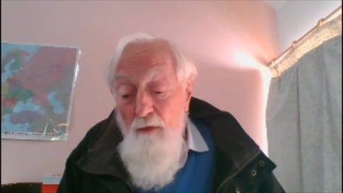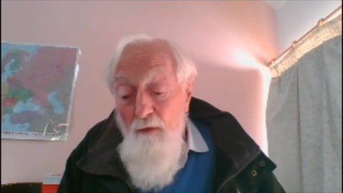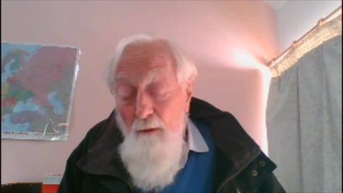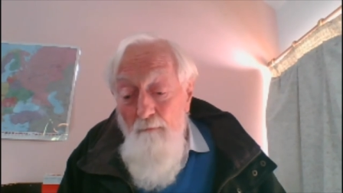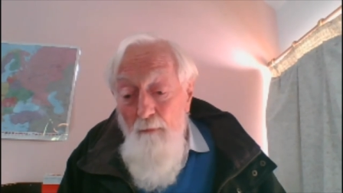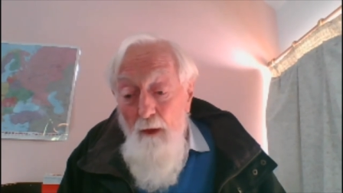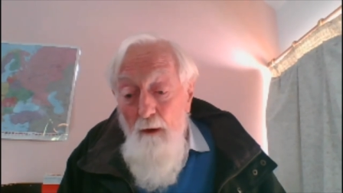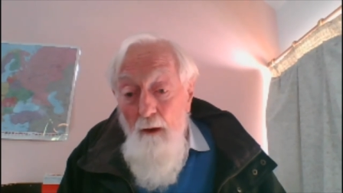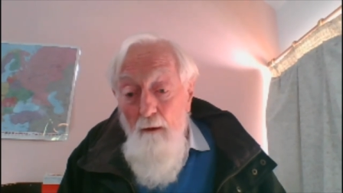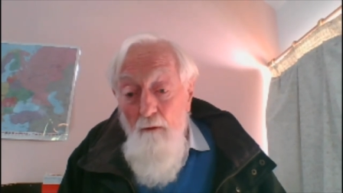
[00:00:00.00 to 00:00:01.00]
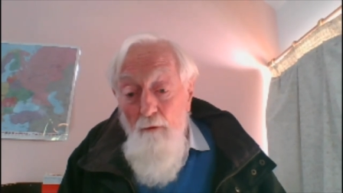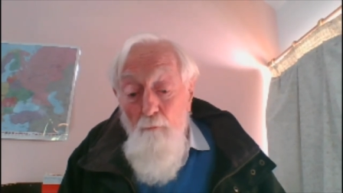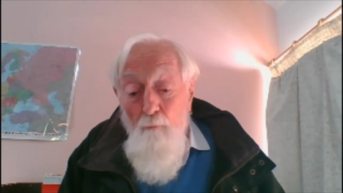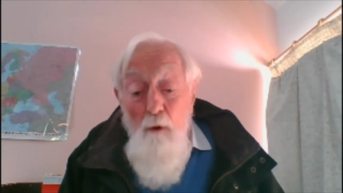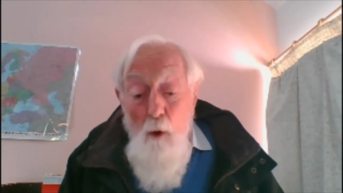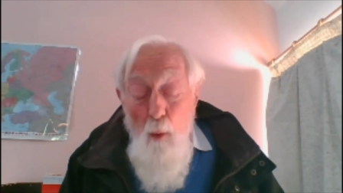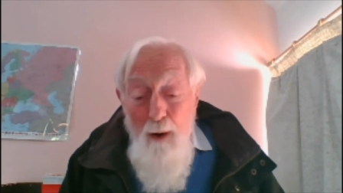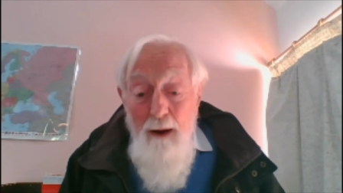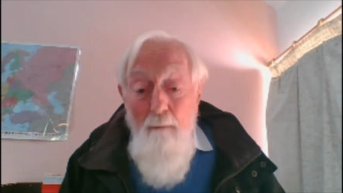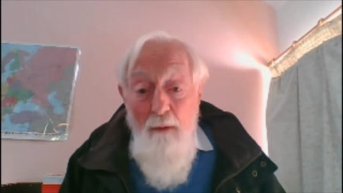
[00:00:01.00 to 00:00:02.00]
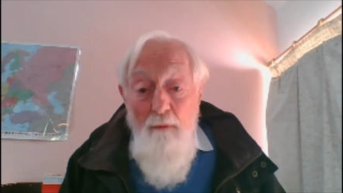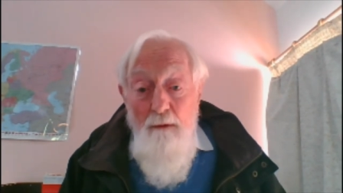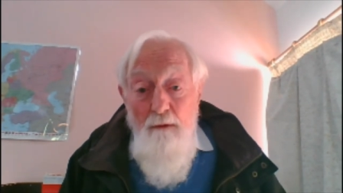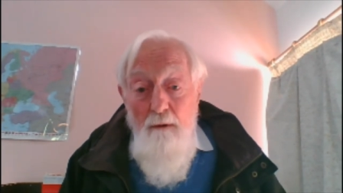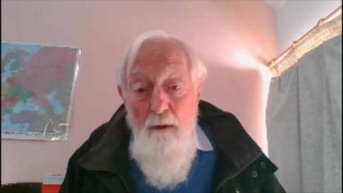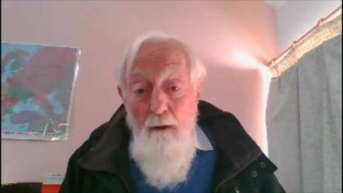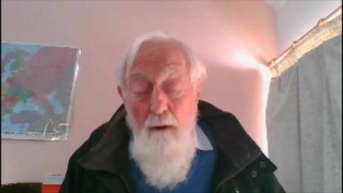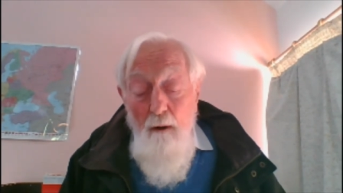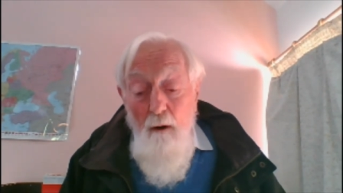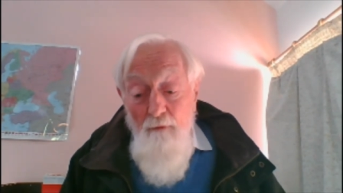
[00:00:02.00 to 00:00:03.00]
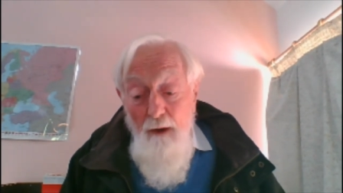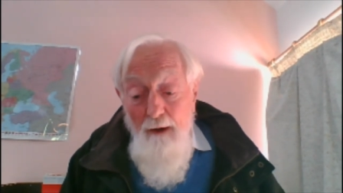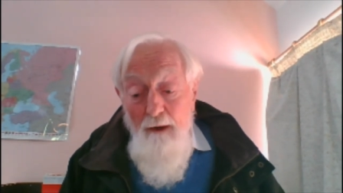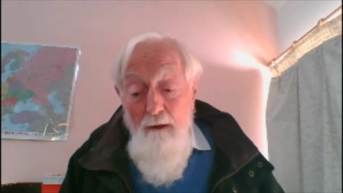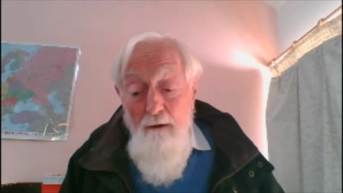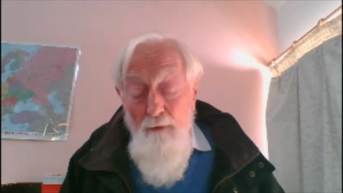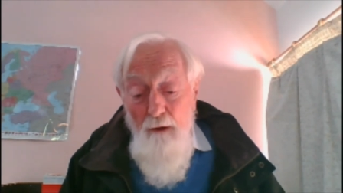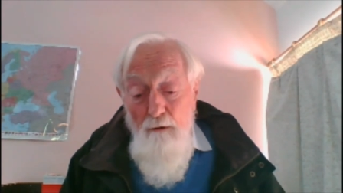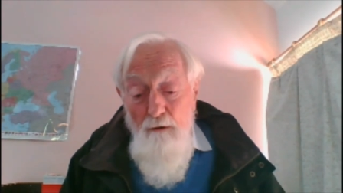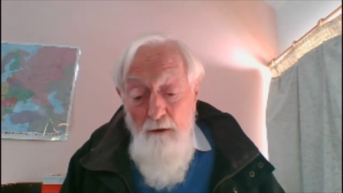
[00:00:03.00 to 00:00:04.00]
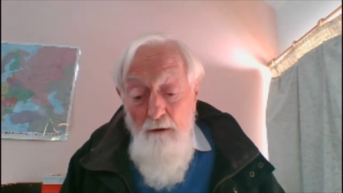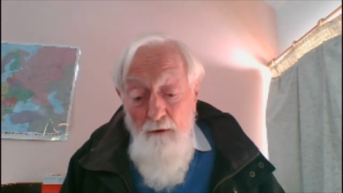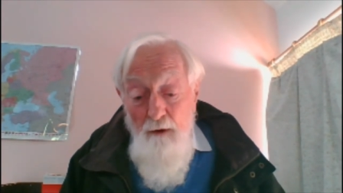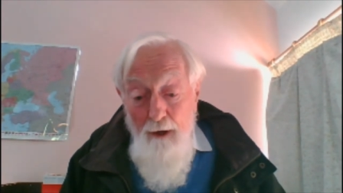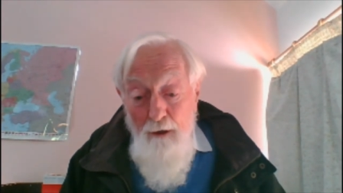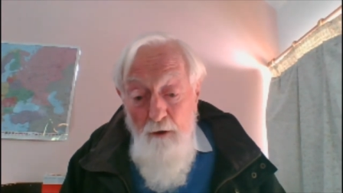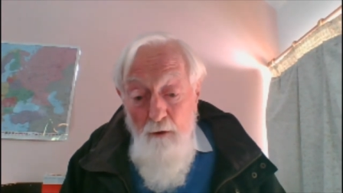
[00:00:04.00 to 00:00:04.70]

the, the requirements of any of those international